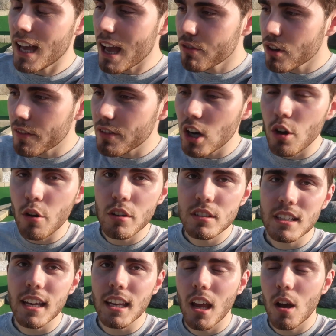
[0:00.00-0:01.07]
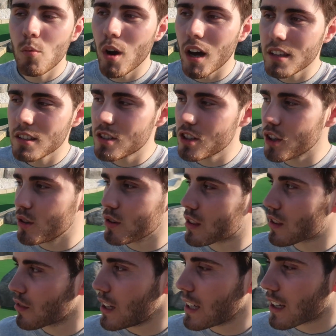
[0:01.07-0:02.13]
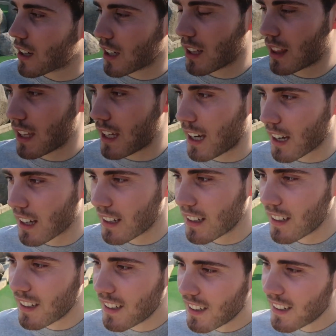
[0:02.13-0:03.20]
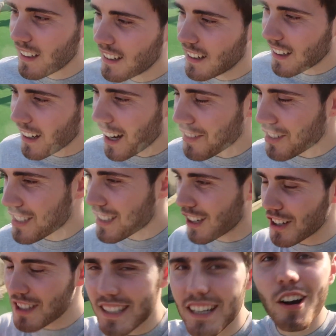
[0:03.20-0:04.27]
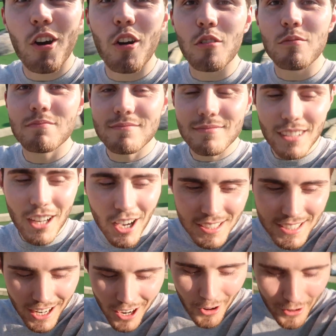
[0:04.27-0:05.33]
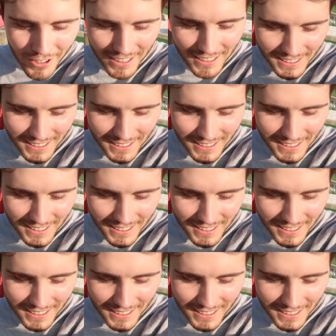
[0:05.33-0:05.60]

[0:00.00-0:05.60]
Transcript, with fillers: Every other hole I was getting like one, two, three kind of thing. I've just lost it all. Last hole.